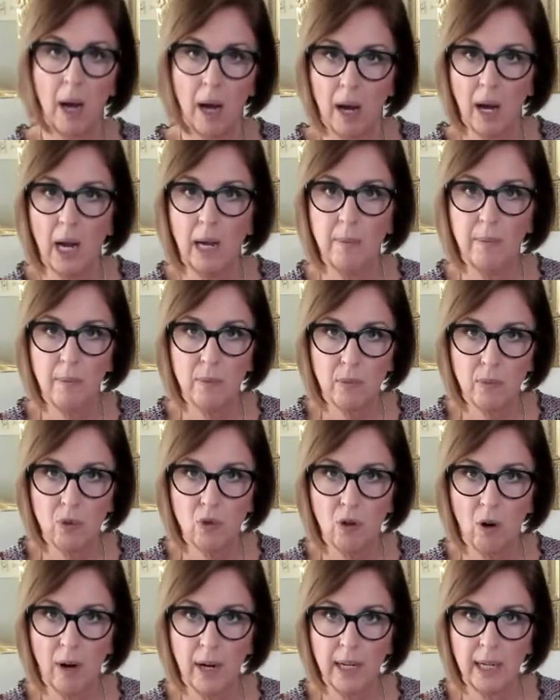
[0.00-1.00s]
I'm
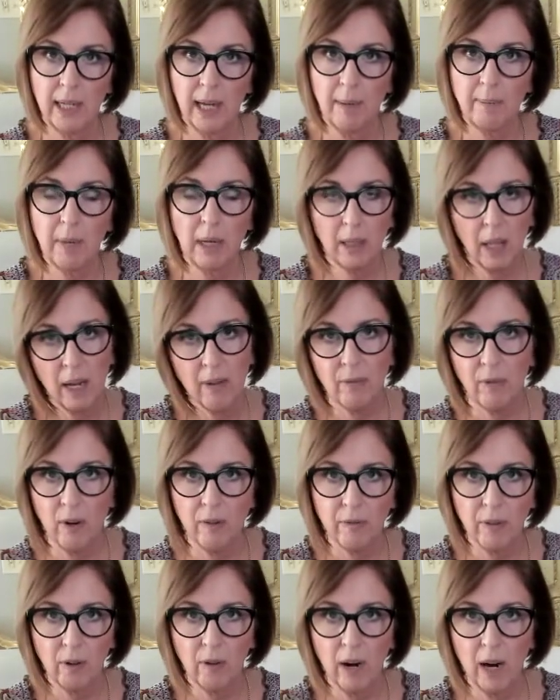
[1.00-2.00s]
trying to get my life
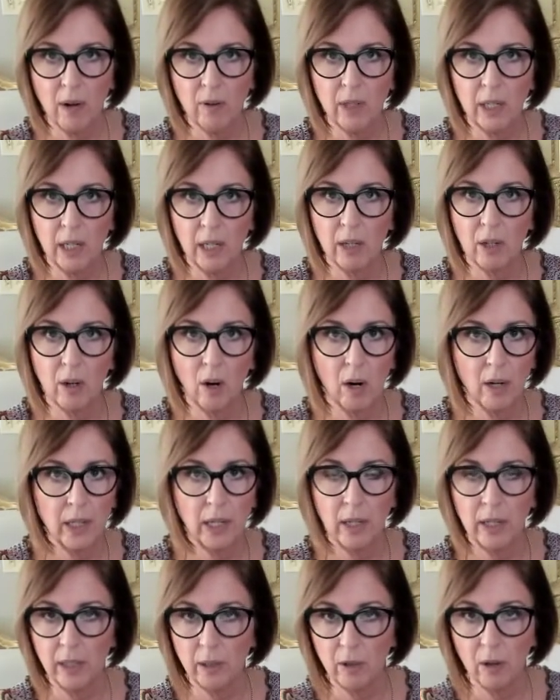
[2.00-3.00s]
off the ground here, are
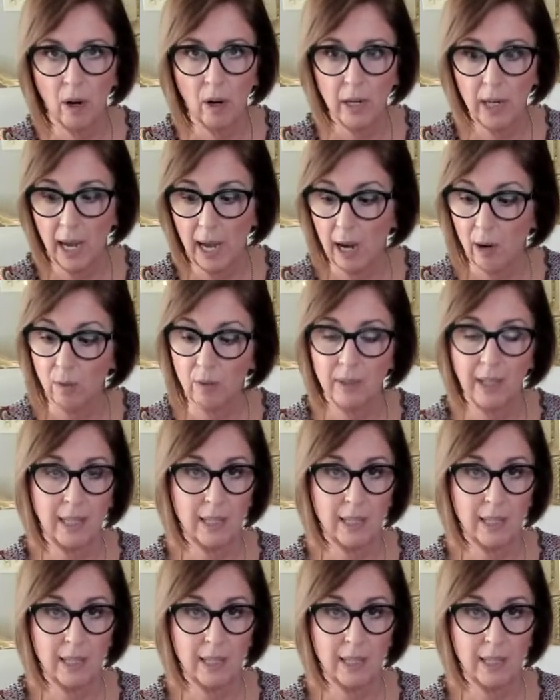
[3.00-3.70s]
you in or are you out?